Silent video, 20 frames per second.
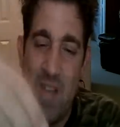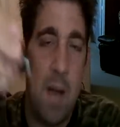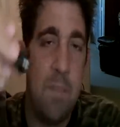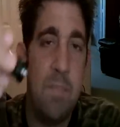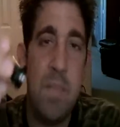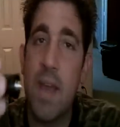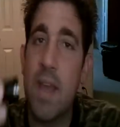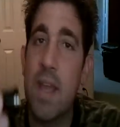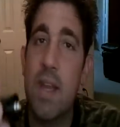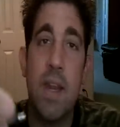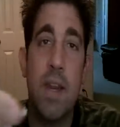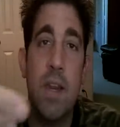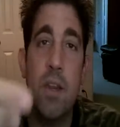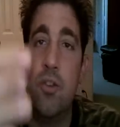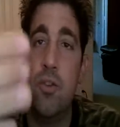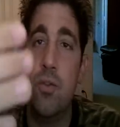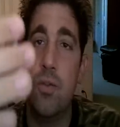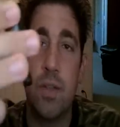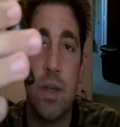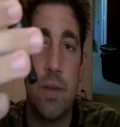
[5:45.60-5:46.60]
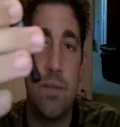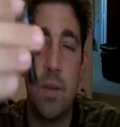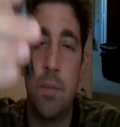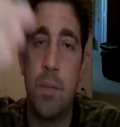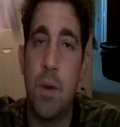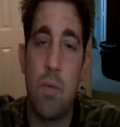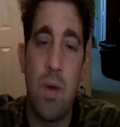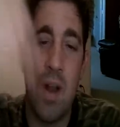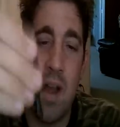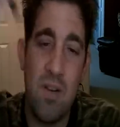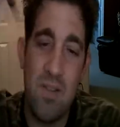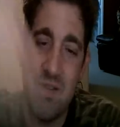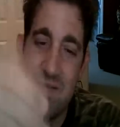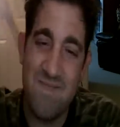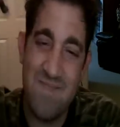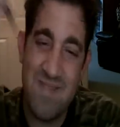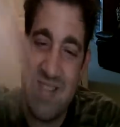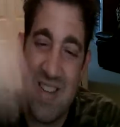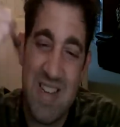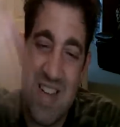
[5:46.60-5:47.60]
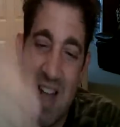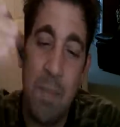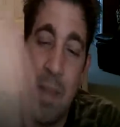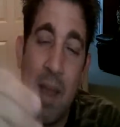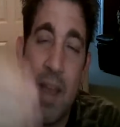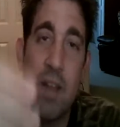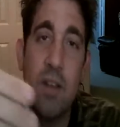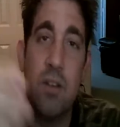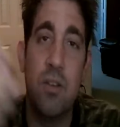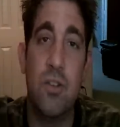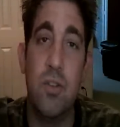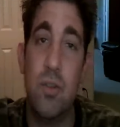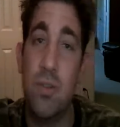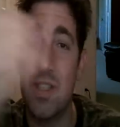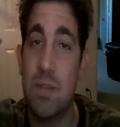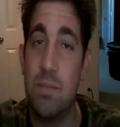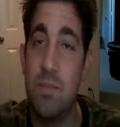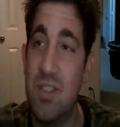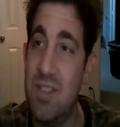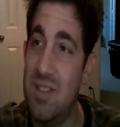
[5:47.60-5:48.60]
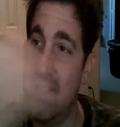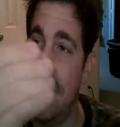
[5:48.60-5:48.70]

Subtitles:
I'm not getting any juice. I flip it around, I'm not getting juice.